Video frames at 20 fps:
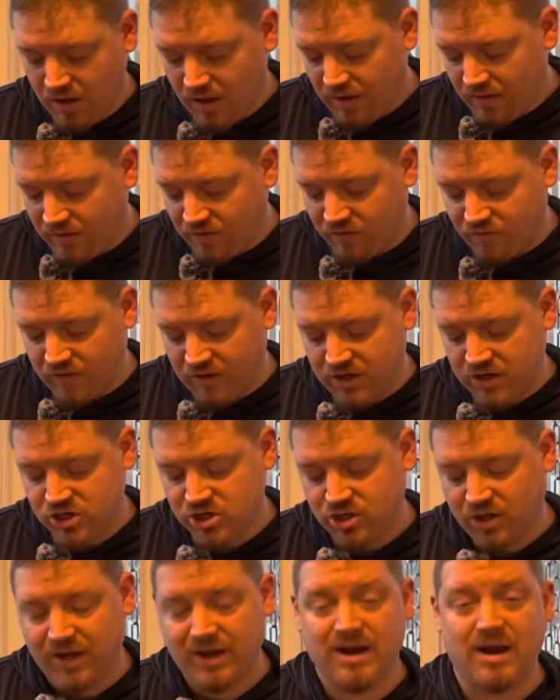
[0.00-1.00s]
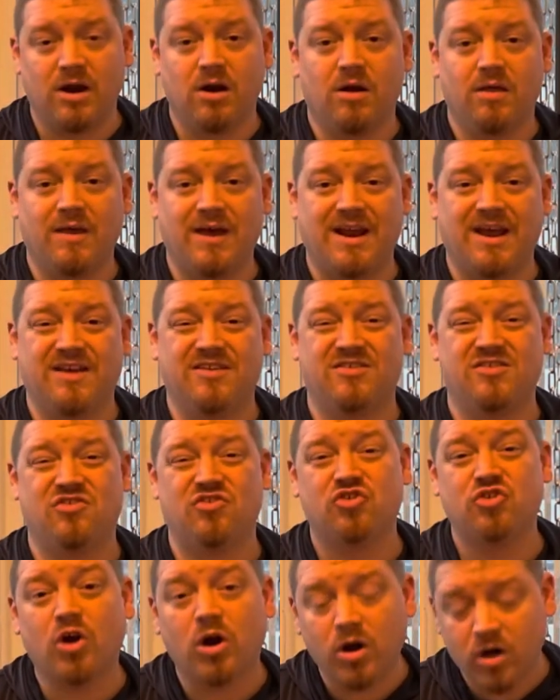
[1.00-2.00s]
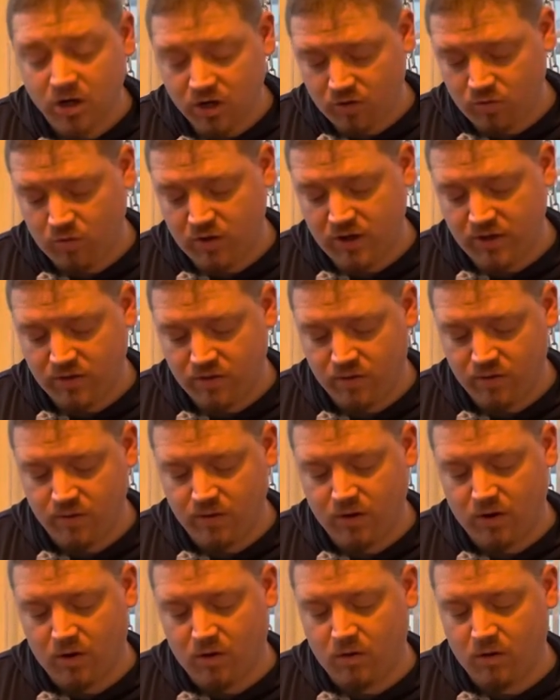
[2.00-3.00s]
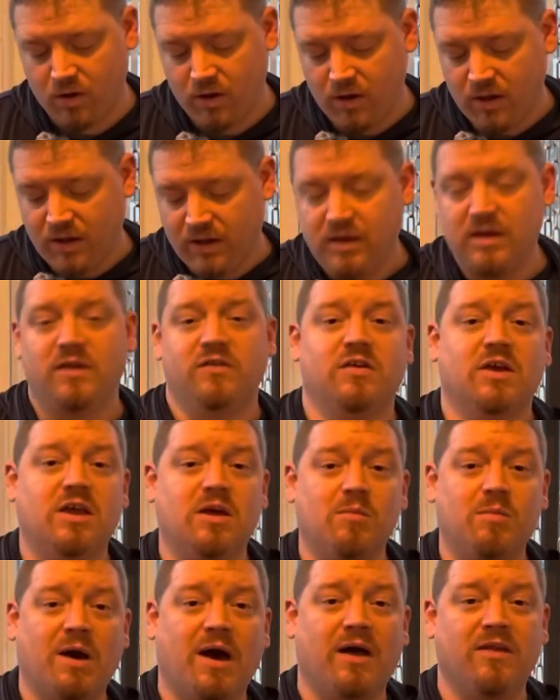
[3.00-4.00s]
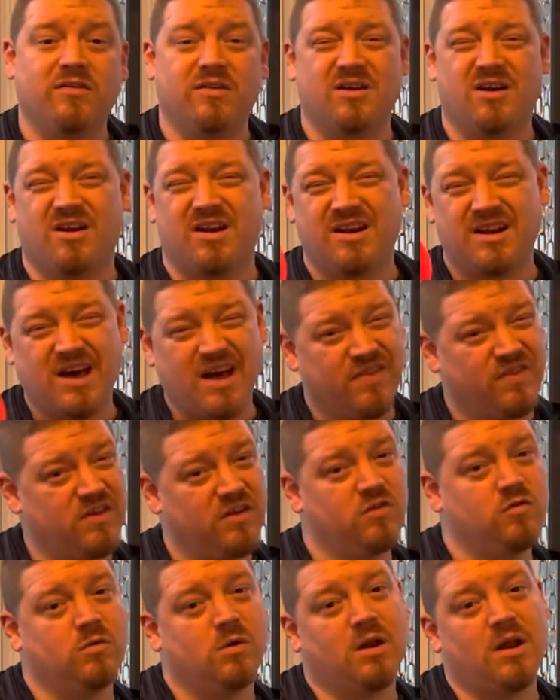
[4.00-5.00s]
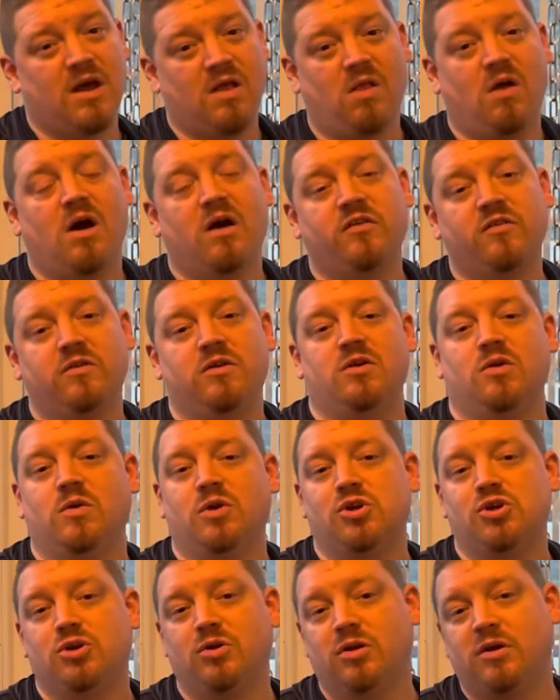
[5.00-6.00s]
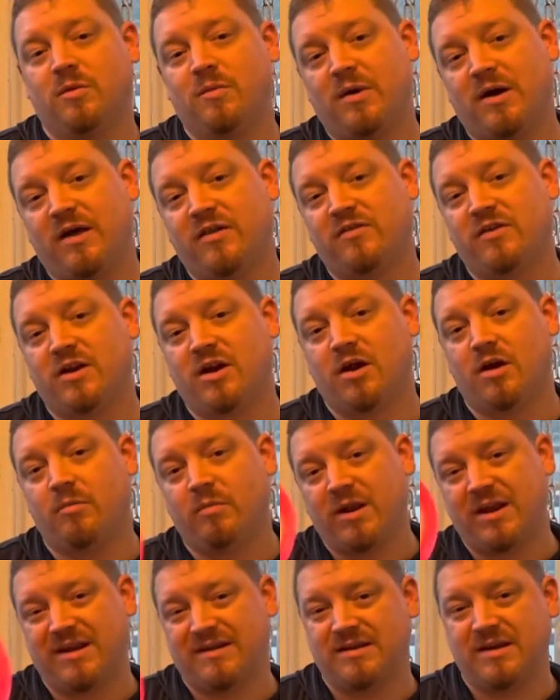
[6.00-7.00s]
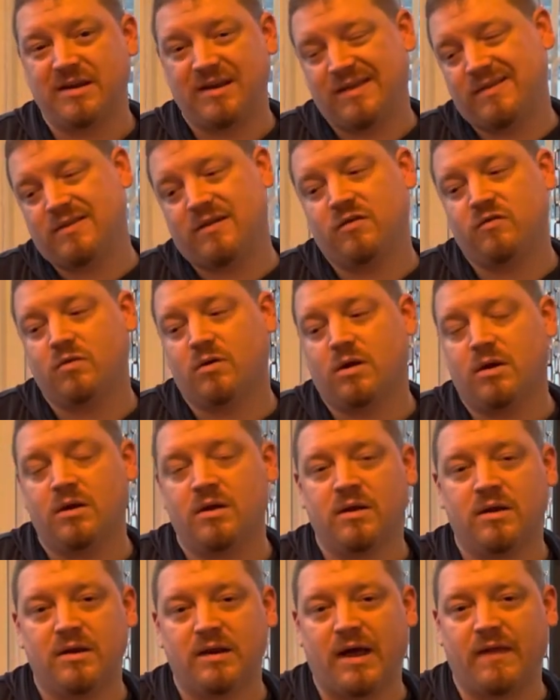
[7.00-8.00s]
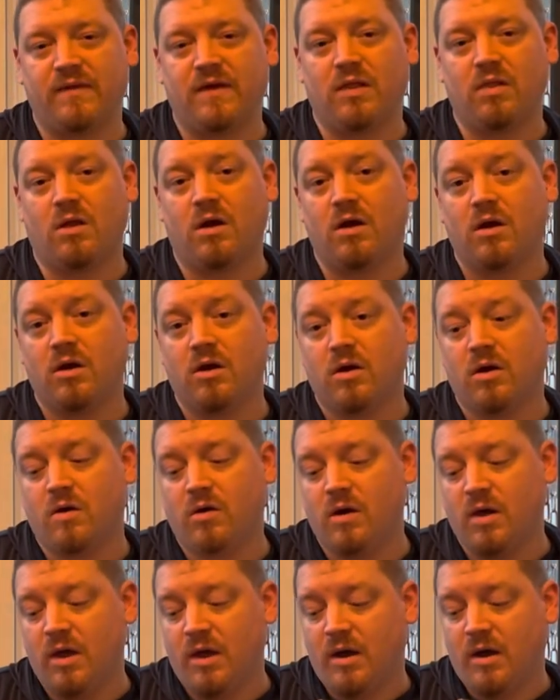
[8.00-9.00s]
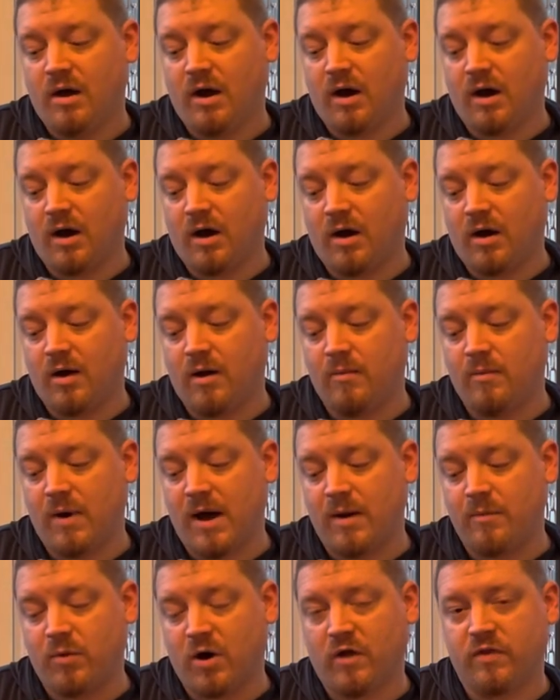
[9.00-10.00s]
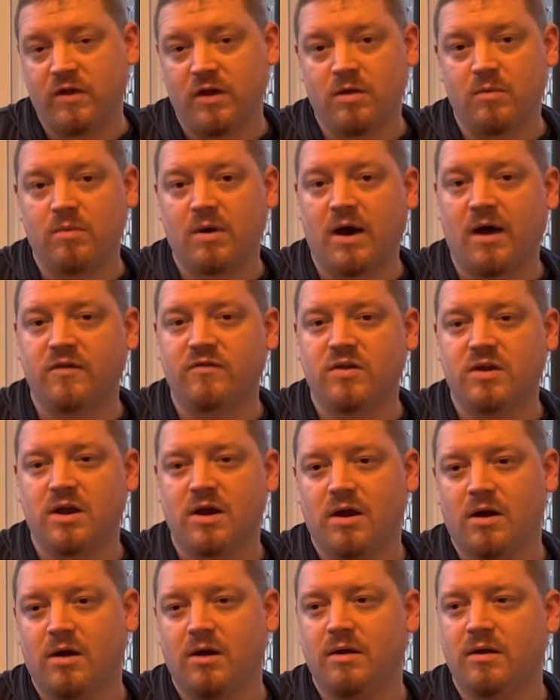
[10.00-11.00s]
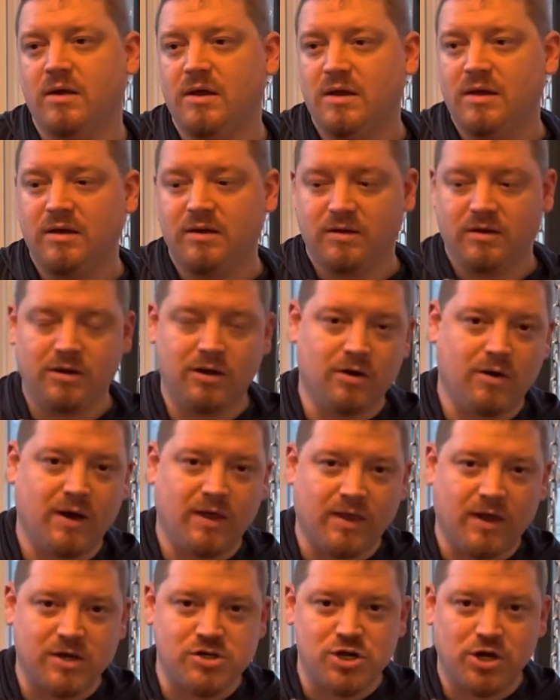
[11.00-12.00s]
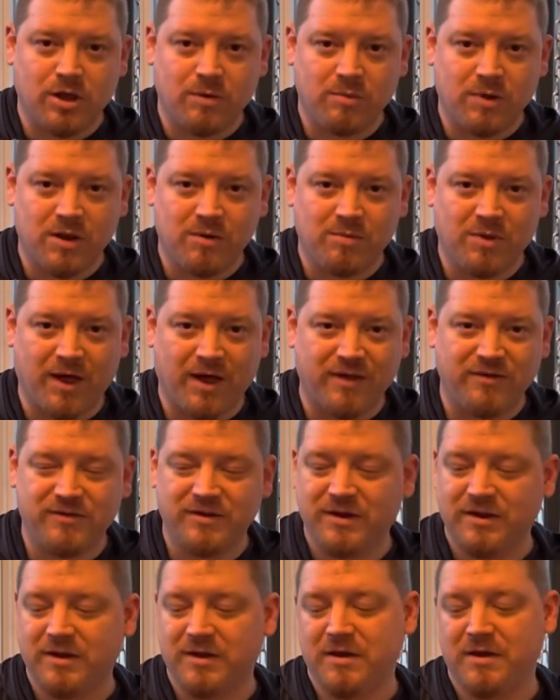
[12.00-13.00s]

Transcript: The Finish Line Era that I started with, though, is a Composite Era. Not this one. I lost the original Composite Era, but I did get this one not that long ago. I bought the Composite Era. You know, I like Champion plastic.